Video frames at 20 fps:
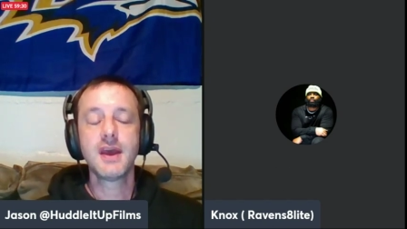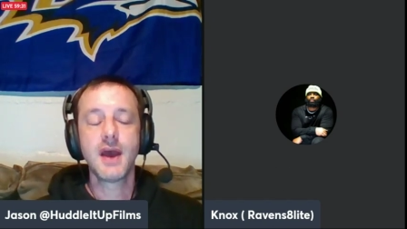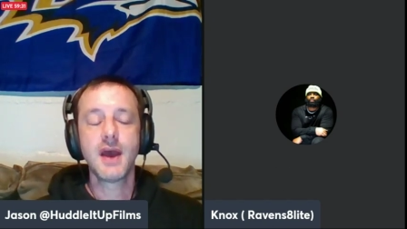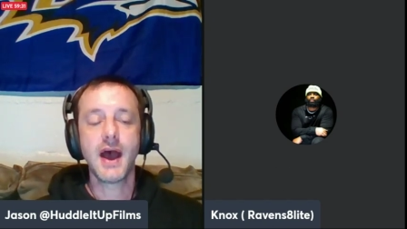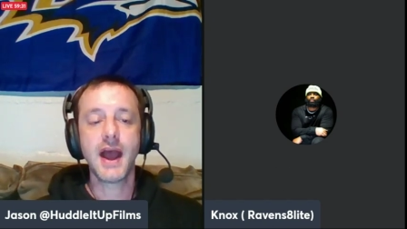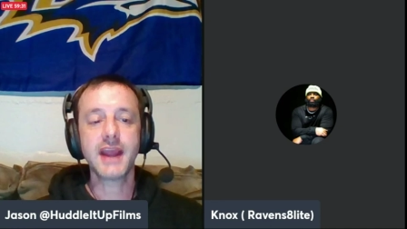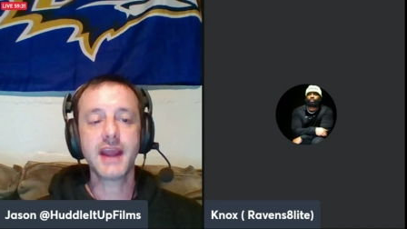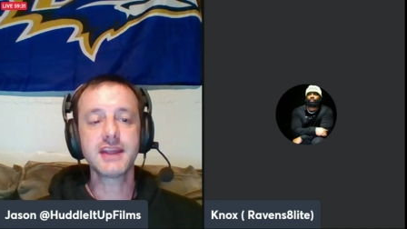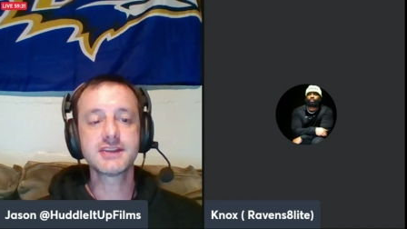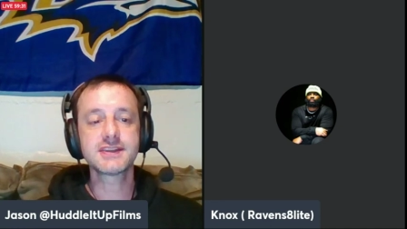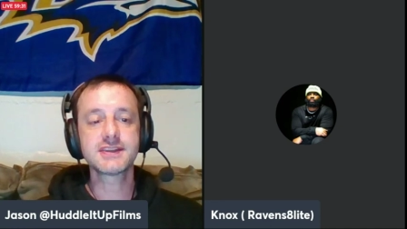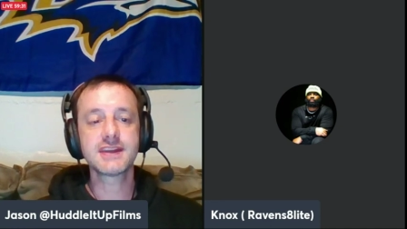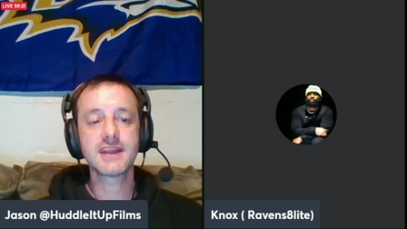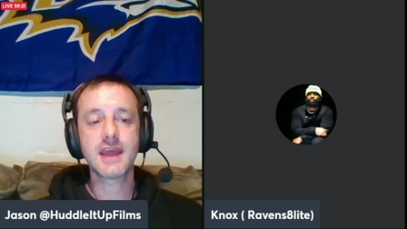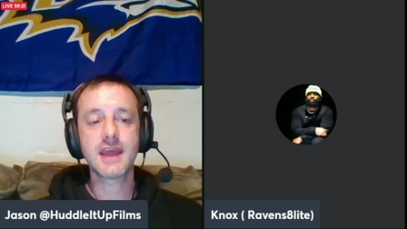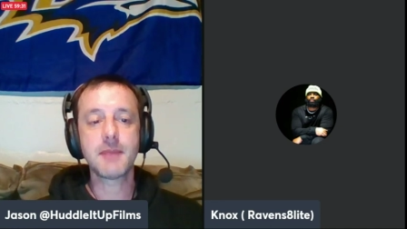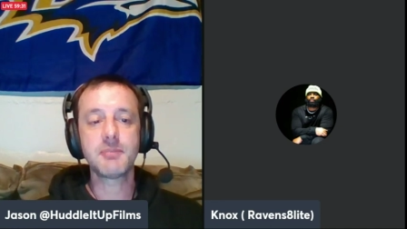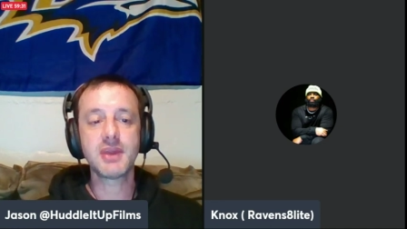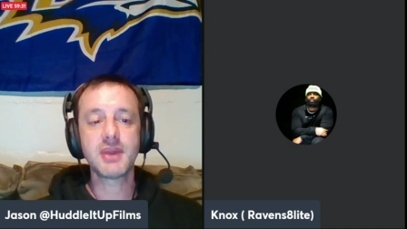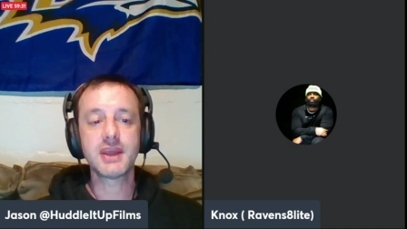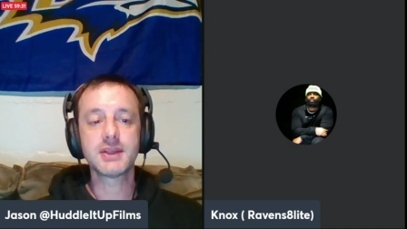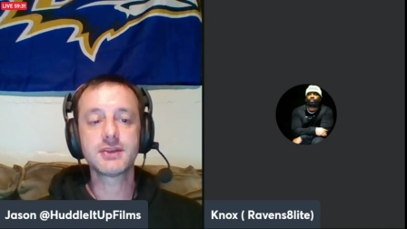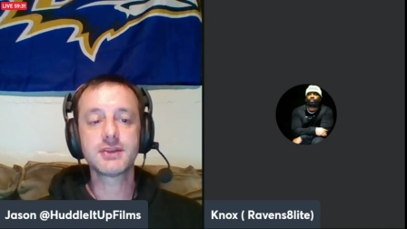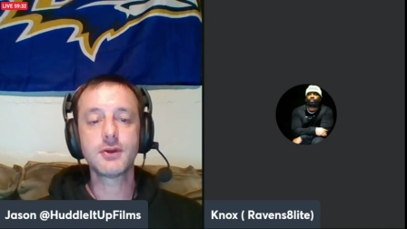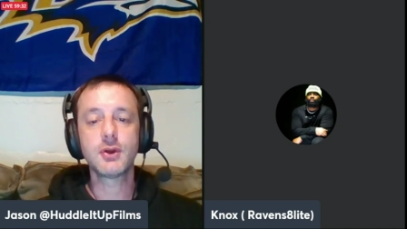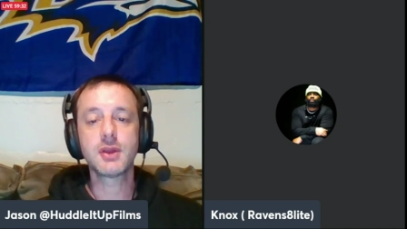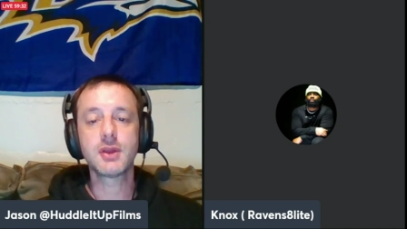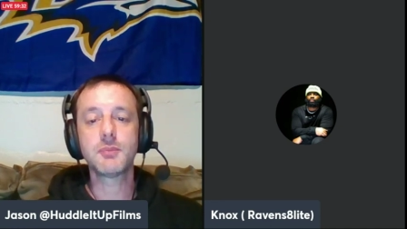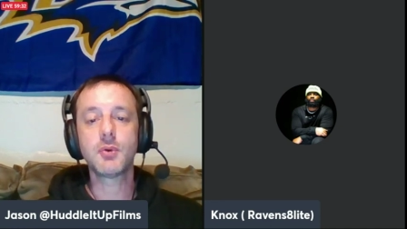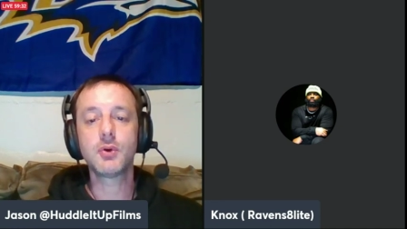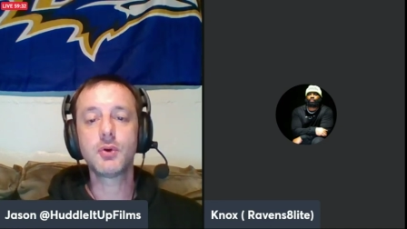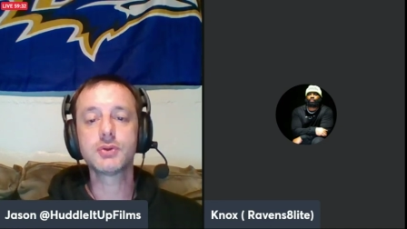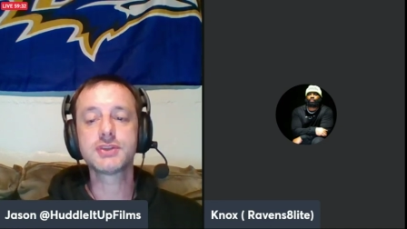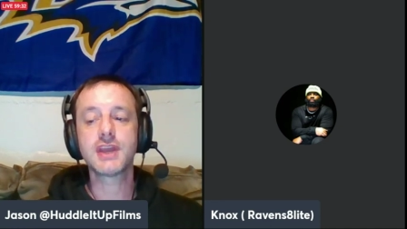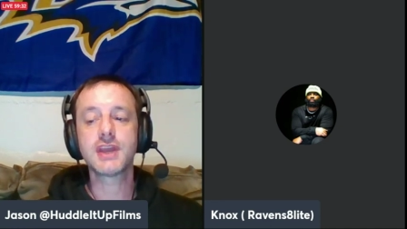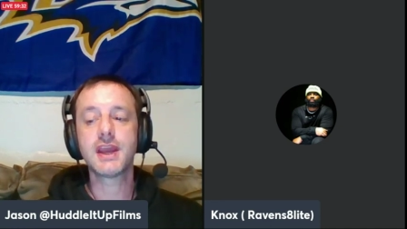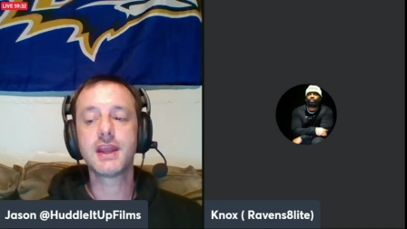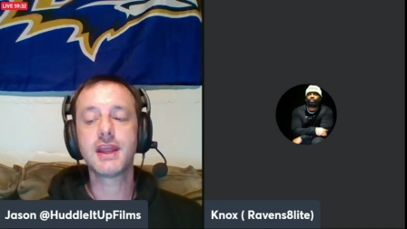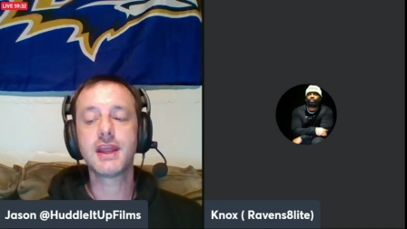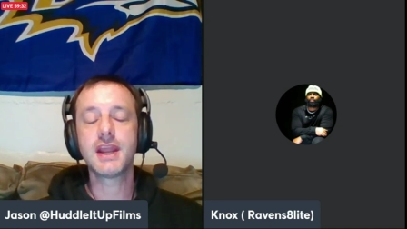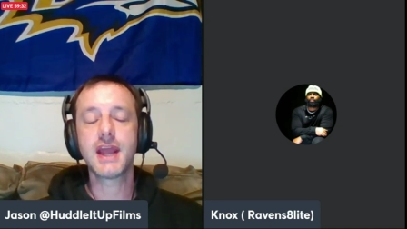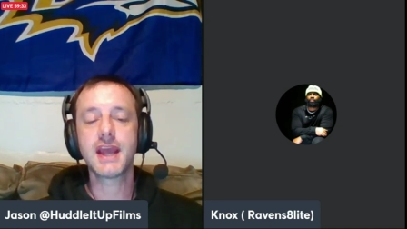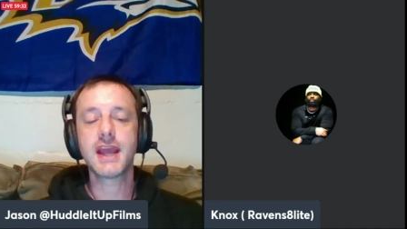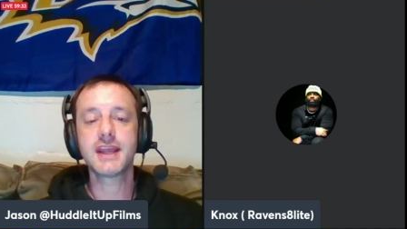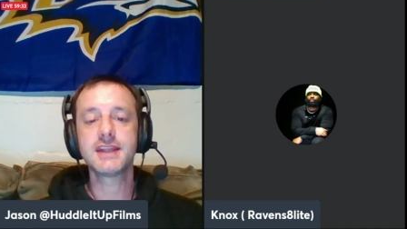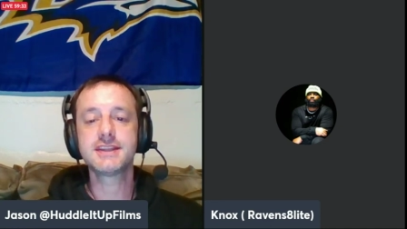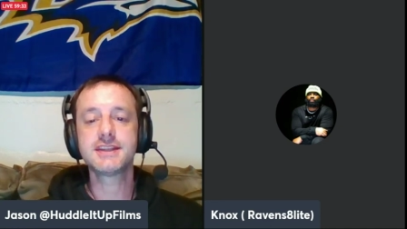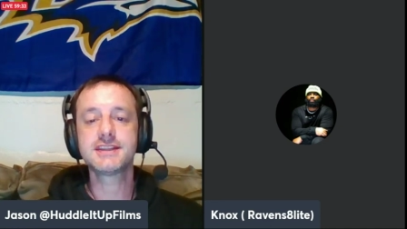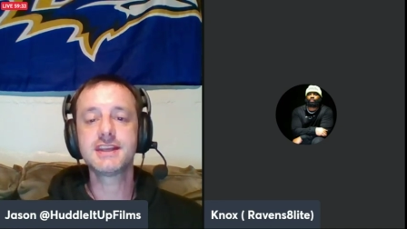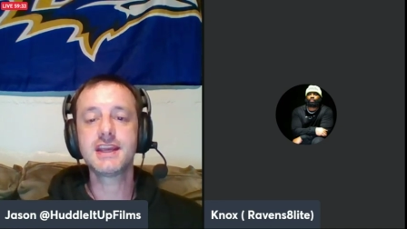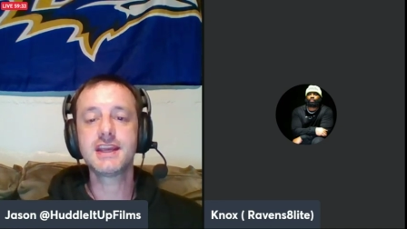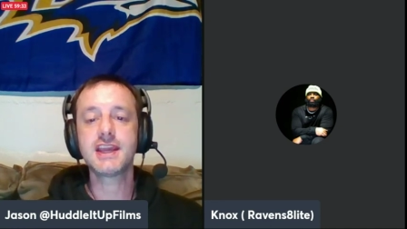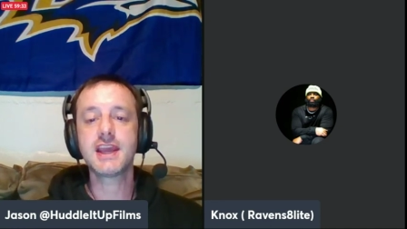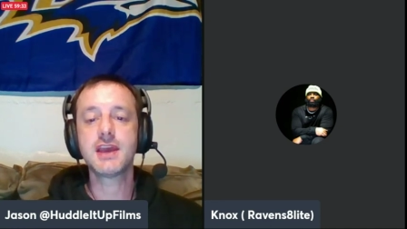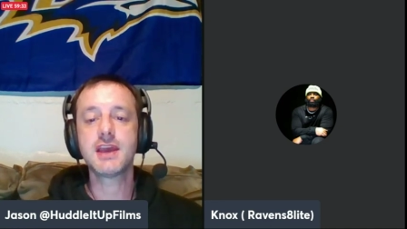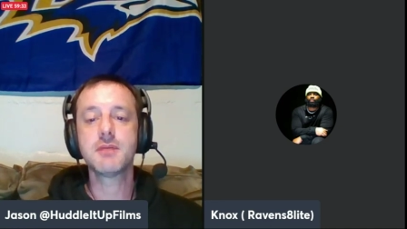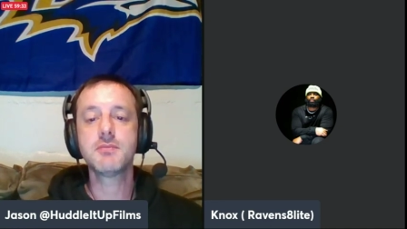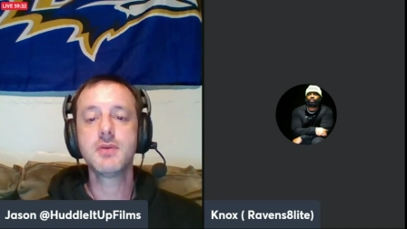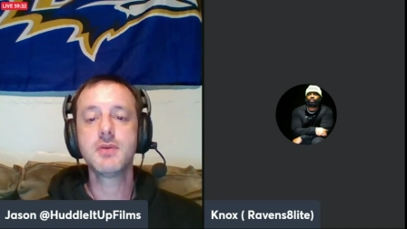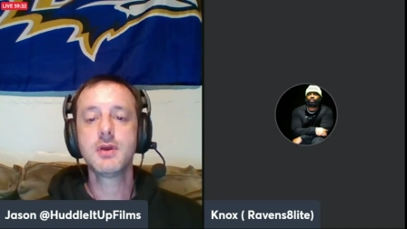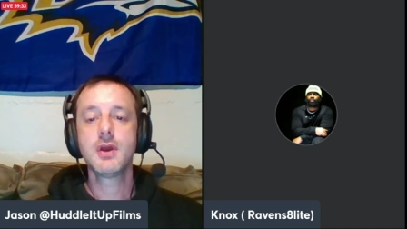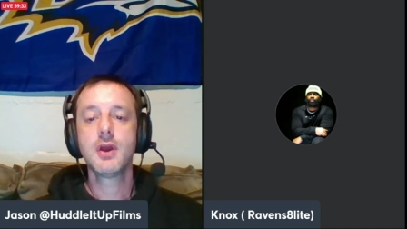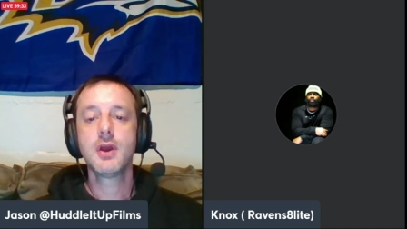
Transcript: I could see that being Tony Poljan, and I could see him hmm.